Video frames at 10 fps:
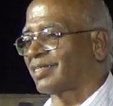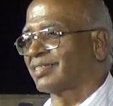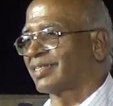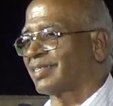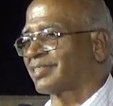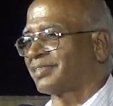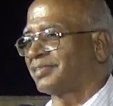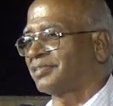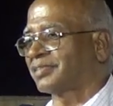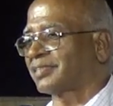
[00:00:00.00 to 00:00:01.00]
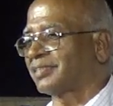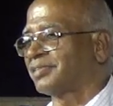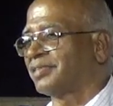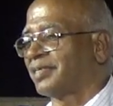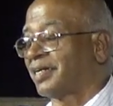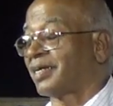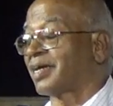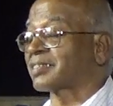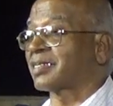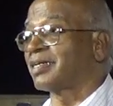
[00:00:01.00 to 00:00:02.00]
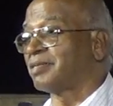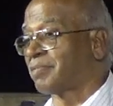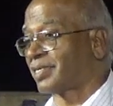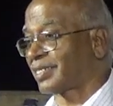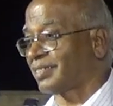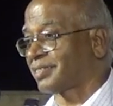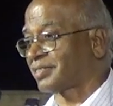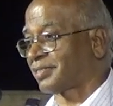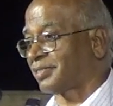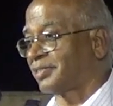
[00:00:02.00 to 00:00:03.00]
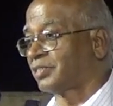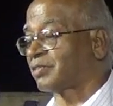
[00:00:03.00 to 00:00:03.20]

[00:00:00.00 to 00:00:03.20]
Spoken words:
education, a national importance like